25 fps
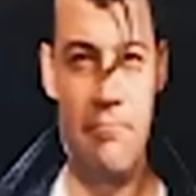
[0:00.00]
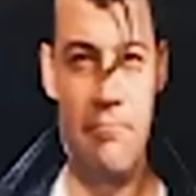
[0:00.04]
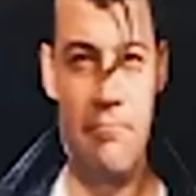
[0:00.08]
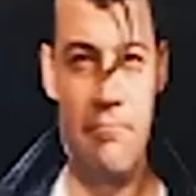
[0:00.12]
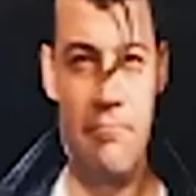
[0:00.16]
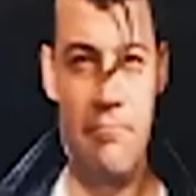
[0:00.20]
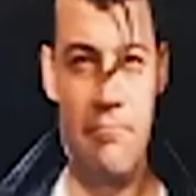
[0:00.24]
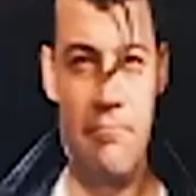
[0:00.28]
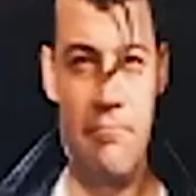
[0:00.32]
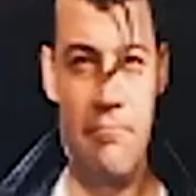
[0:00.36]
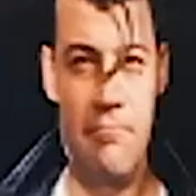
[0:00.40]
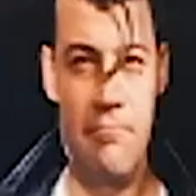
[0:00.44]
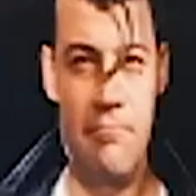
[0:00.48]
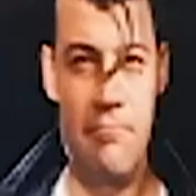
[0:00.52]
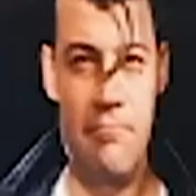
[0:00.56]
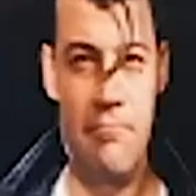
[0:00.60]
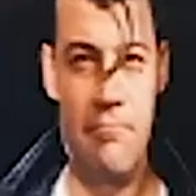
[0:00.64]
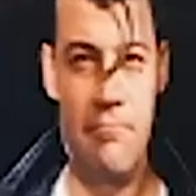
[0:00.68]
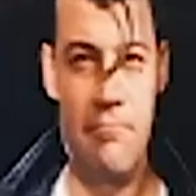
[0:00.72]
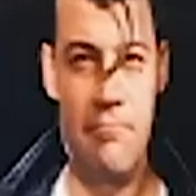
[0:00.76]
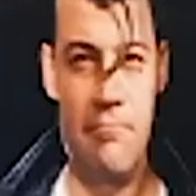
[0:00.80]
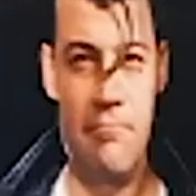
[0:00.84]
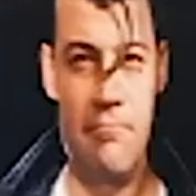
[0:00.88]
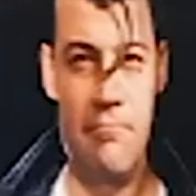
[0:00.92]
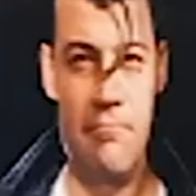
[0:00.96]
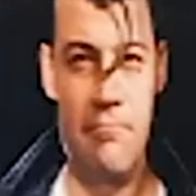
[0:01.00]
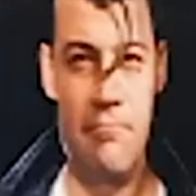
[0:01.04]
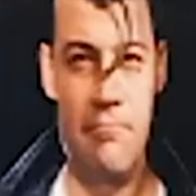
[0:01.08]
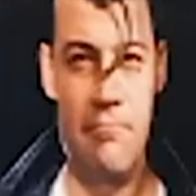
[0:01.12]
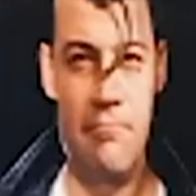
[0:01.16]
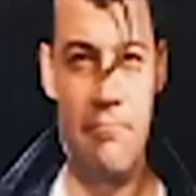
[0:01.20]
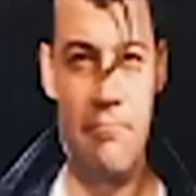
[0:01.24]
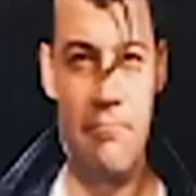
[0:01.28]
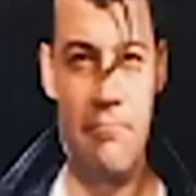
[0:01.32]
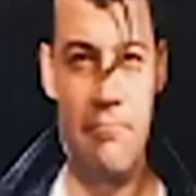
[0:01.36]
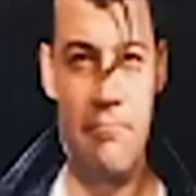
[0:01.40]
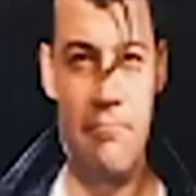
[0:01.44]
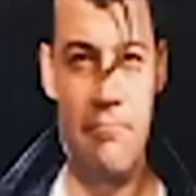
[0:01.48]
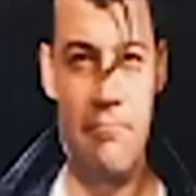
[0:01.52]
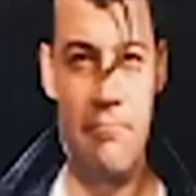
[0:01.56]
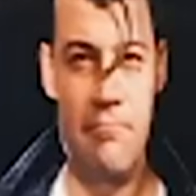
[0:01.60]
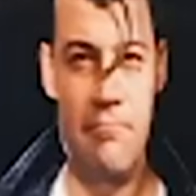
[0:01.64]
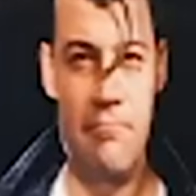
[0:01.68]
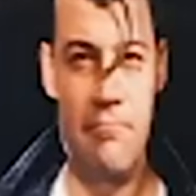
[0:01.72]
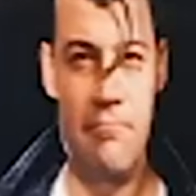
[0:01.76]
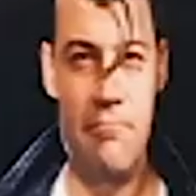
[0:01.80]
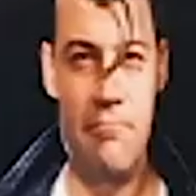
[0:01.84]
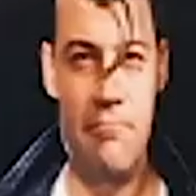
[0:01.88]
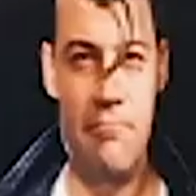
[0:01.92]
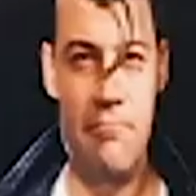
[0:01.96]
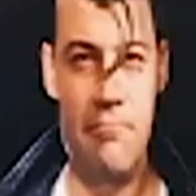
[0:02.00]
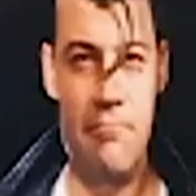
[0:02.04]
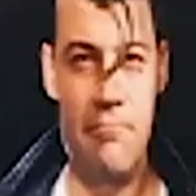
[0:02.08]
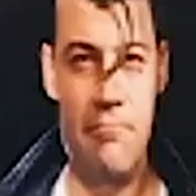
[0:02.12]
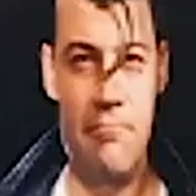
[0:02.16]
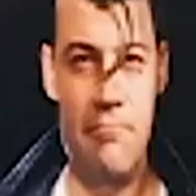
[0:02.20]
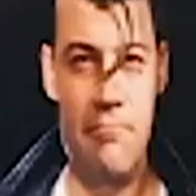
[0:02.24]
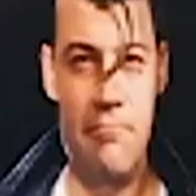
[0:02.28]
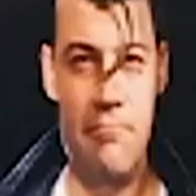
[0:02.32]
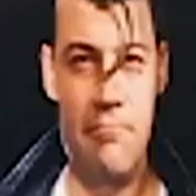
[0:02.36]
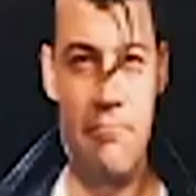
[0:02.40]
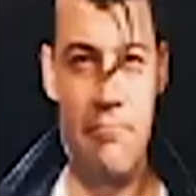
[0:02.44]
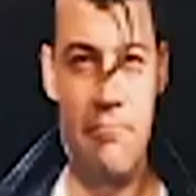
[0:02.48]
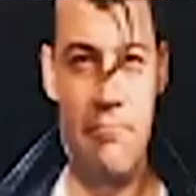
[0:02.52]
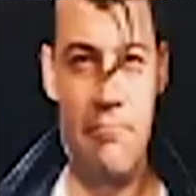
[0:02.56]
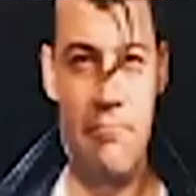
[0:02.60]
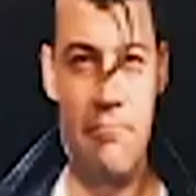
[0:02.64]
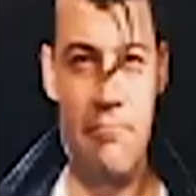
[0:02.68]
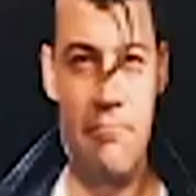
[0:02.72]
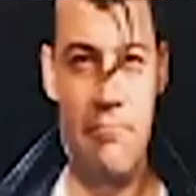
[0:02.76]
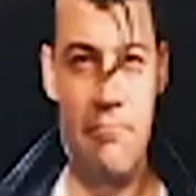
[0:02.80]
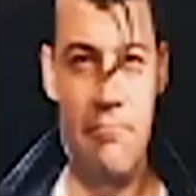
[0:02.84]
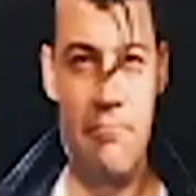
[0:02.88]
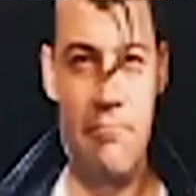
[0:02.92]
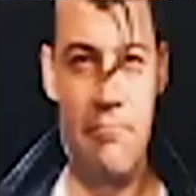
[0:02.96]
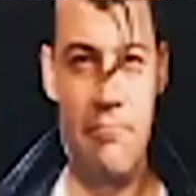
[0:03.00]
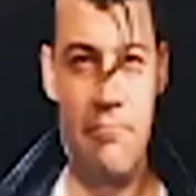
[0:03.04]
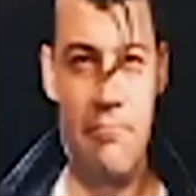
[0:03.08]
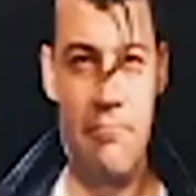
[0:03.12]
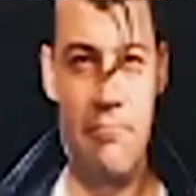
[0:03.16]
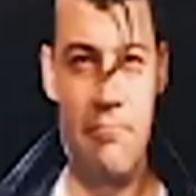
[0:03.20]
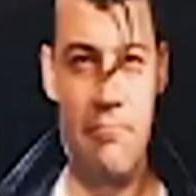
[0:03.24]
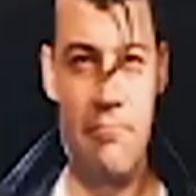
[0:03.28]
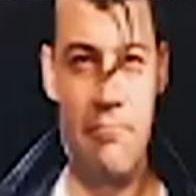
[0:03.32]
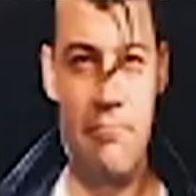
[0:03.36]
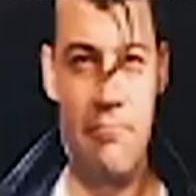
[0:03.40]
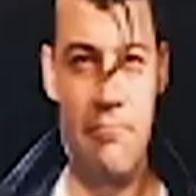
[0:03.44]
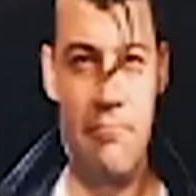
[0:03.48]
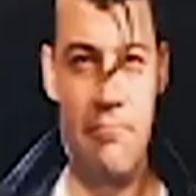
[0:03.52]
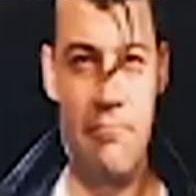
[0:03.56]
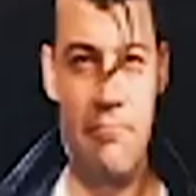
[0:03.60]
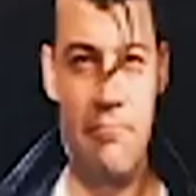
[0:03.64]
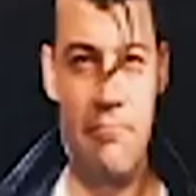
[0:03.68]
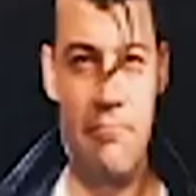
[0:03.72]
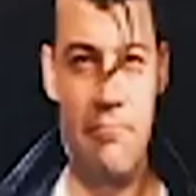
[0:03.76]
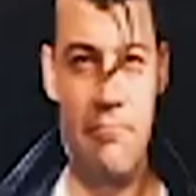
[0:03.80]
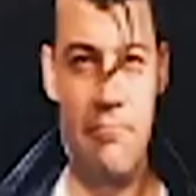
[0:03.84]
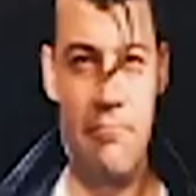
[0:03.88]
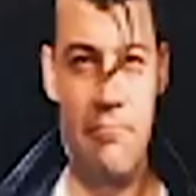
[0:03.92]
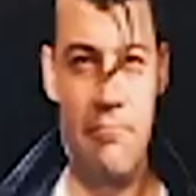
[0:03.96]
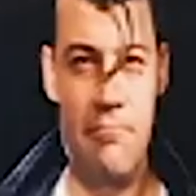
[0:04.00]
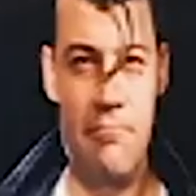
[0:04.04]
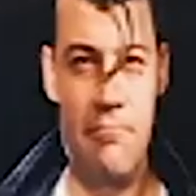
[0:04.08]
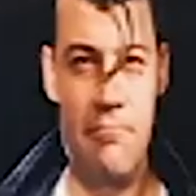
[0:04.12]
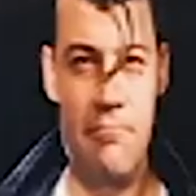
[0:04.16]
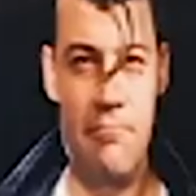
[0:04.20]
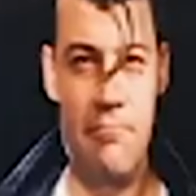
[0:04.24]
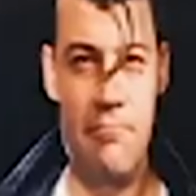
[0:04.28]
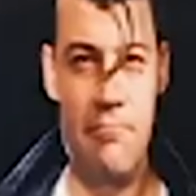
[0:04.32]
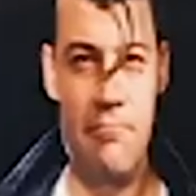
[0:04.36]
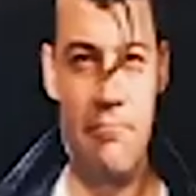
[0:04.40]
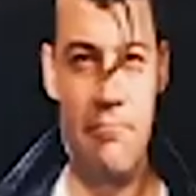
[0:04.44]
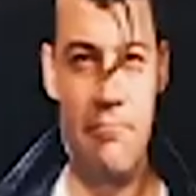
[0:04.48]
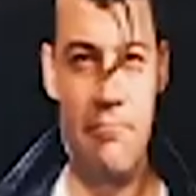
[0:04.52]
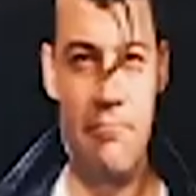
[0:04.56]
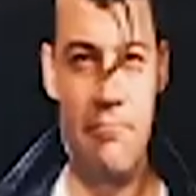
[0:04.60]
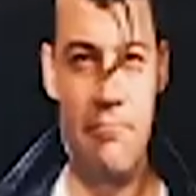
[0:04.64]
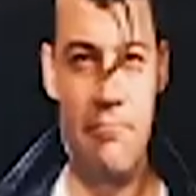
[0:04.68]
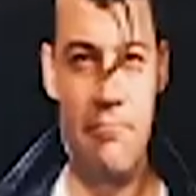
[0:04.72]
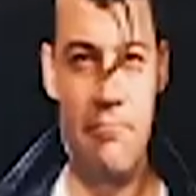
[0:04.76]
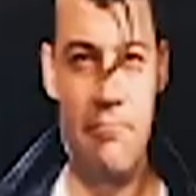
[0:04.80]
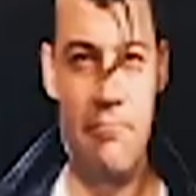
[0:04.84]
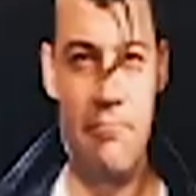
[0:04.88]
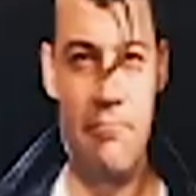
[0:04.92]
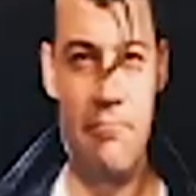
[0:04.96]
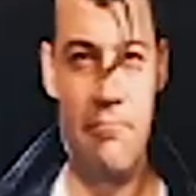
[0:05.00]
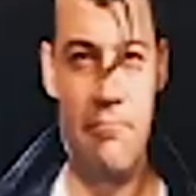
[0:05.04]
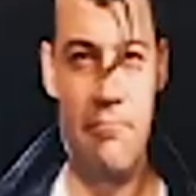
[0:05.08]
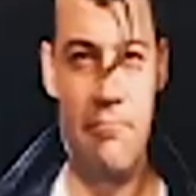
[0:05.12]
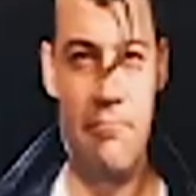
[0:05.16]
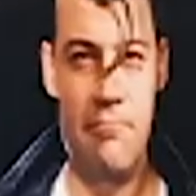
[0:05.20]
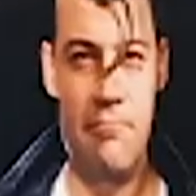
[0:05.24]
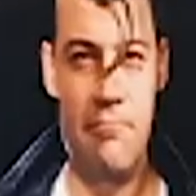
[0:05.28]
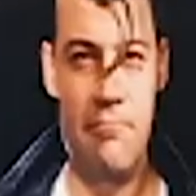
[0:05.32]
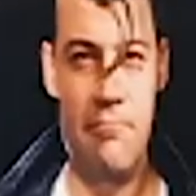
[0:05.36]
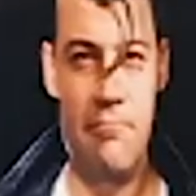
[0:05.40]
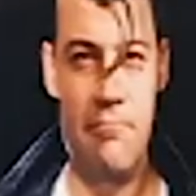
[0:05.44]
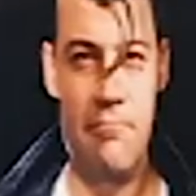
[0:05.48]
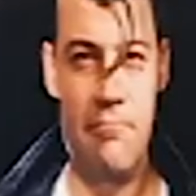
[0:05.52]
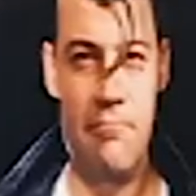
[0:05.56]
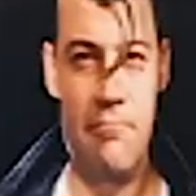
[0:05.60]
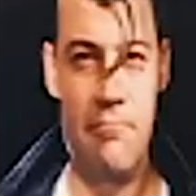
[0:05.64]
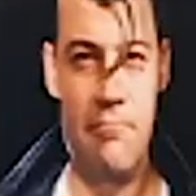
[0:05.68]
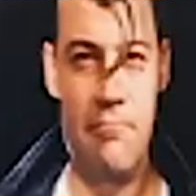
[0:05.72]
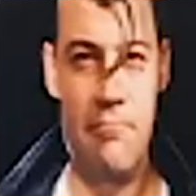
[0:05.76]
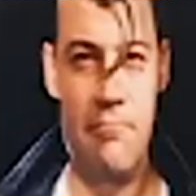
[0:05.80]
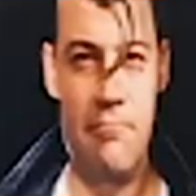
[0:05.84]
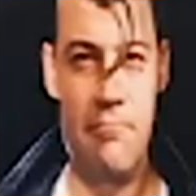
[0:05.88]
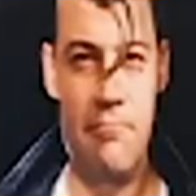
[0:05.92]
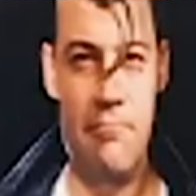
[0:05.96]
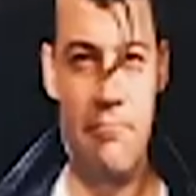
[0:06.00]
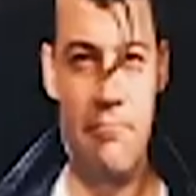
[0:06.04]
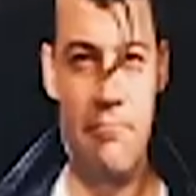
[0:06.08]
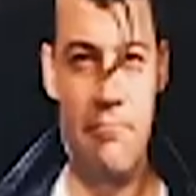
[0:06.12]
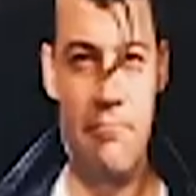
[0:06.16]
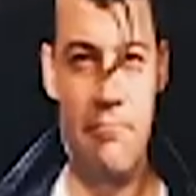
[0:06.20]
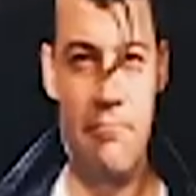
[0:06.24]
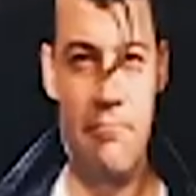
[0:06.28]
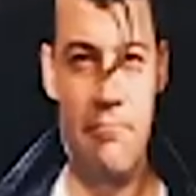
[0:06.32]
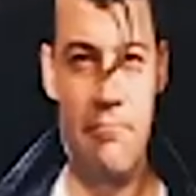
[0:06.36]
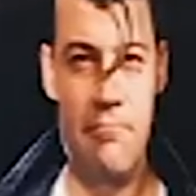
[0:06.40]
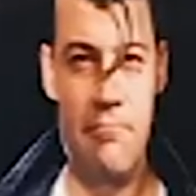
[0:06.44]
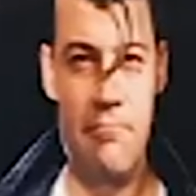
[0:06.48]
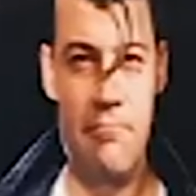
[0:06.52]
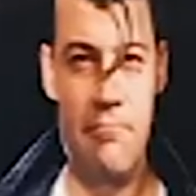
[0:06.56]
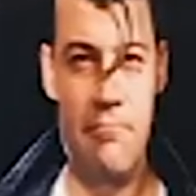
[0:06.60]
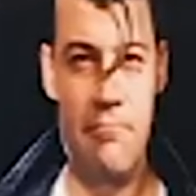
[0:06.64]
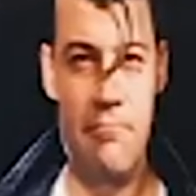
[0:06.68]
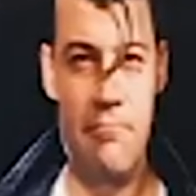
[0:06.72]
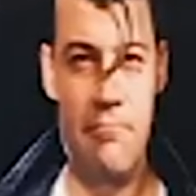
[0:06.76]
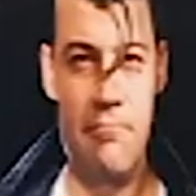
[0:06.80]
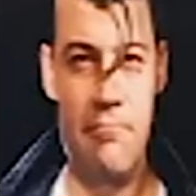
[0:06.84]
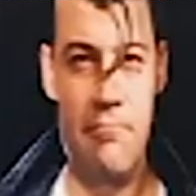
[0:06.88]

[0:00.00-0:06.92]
This person isn't speaking.